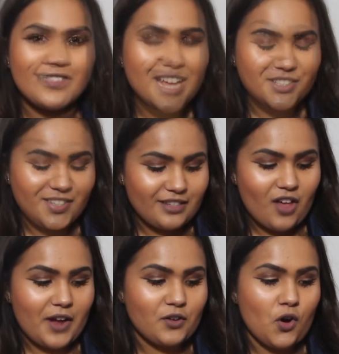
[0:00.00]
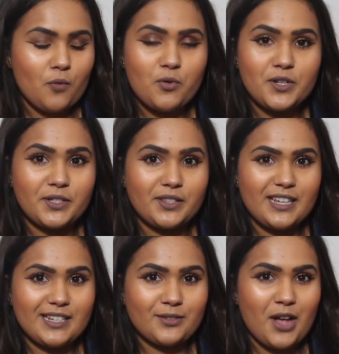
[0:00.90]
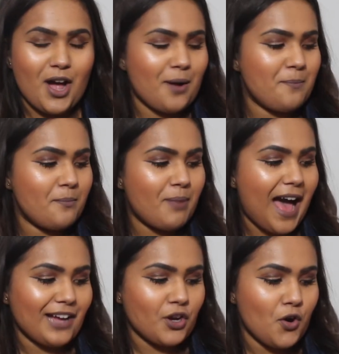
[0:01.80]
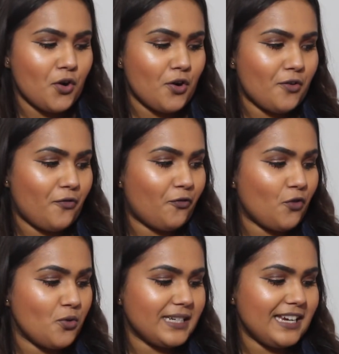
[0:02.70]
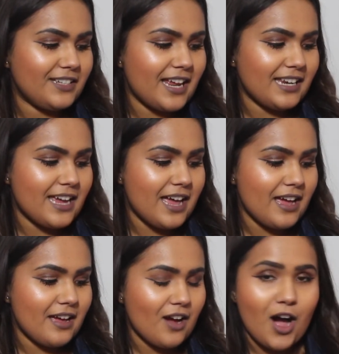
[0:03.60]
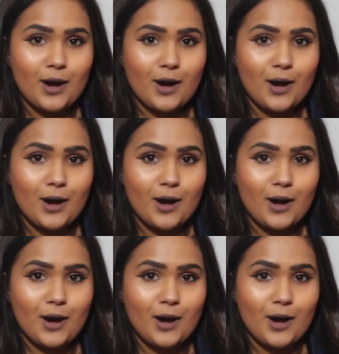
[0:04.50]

Next thing that I got was this pack of 40 denier